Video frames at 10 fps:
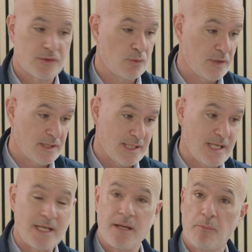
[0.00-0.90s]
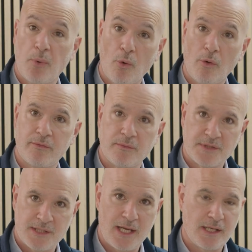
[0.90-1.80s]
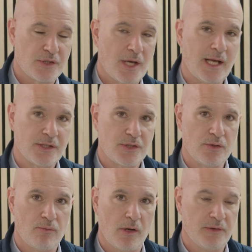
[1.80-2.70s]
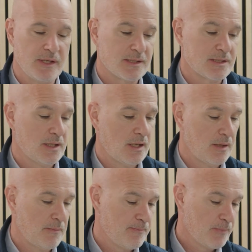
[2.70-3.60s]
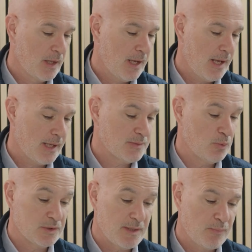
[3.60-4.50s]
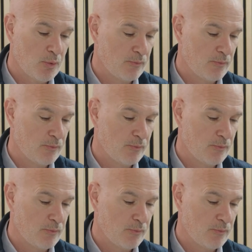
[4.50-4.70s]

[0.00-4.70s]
or indeed import from Sage as you run this export import